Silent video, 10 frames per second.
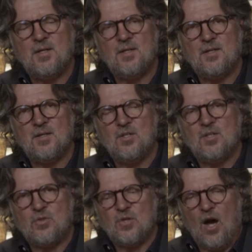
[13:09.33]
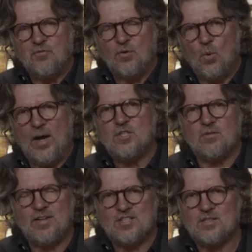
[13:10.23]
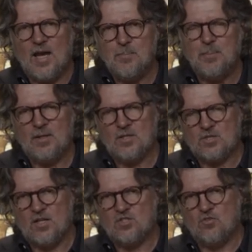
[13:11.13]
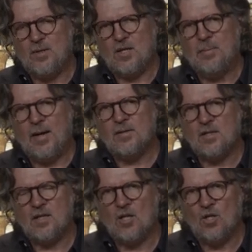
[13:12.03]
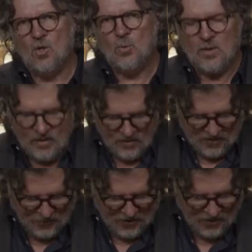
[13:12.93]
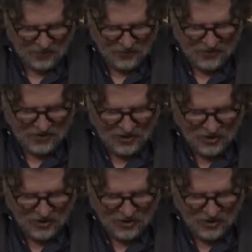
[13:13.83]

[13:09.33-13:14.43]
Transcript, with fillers: The, the, the thoughtful ways of escaping the sense of being abandoned and alone, they become